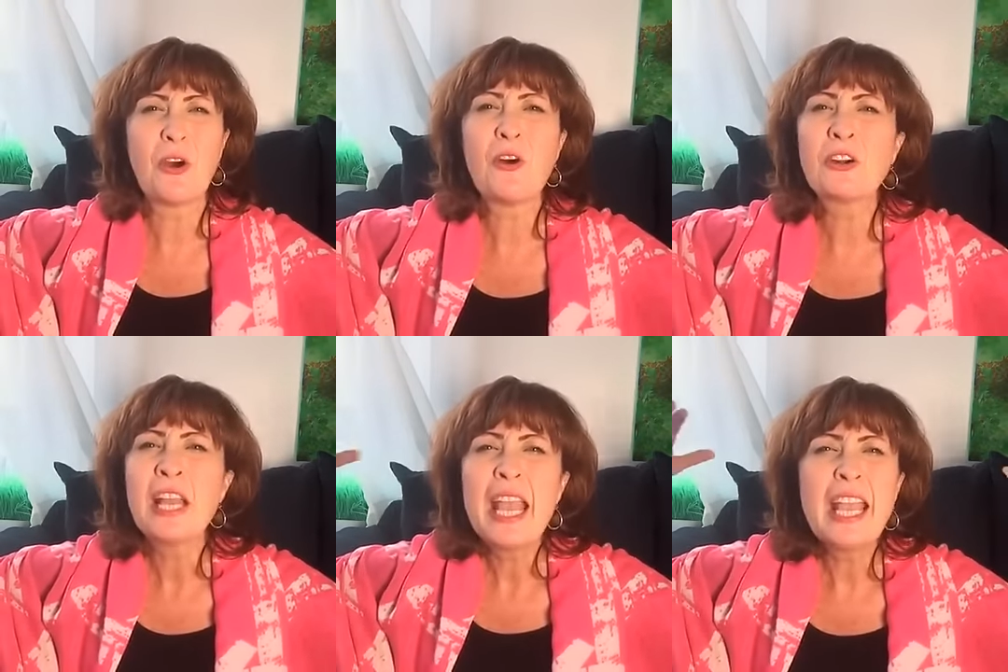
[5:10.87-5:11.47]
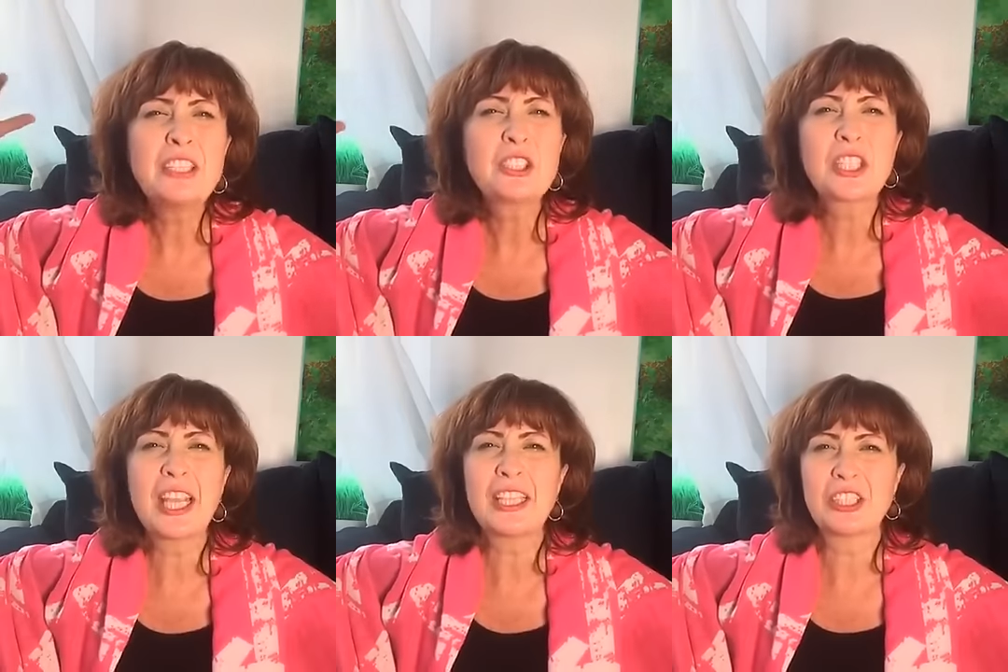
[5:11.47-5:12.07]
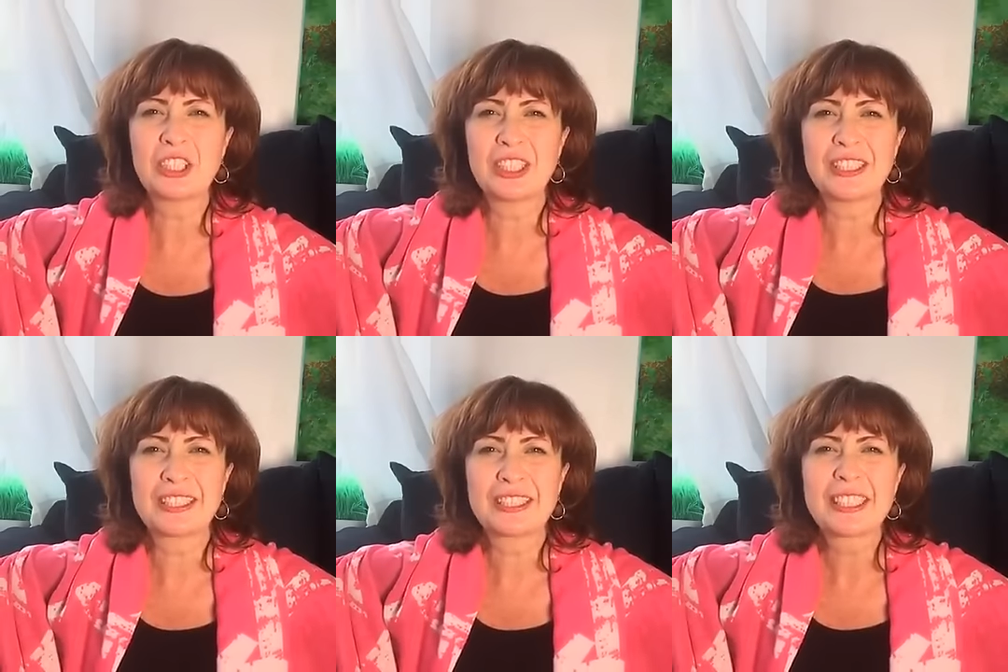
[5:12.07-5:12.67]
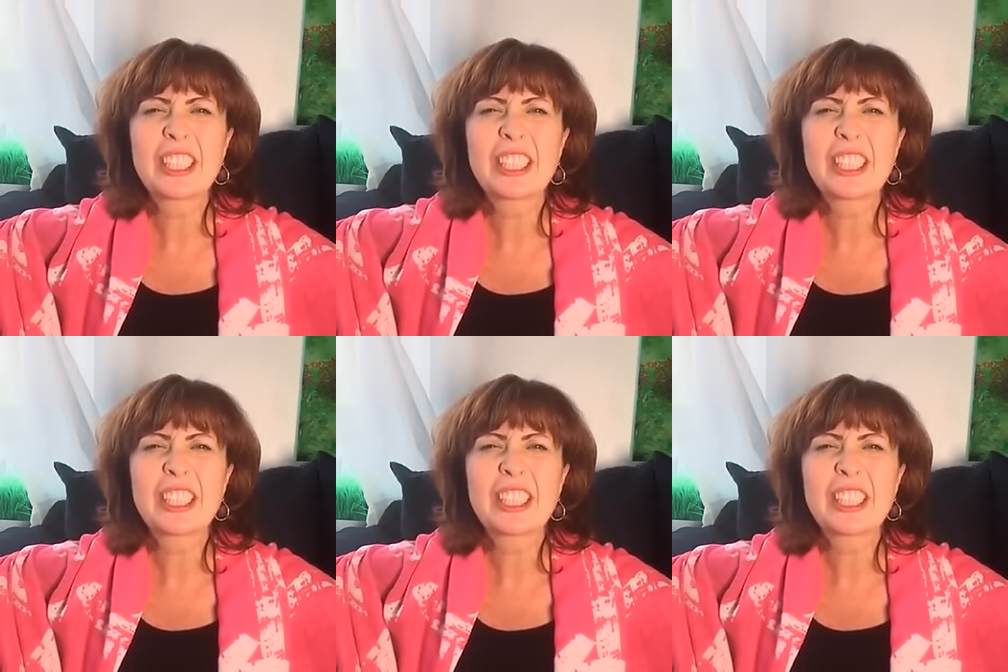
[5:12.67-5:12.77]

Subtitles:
or educations.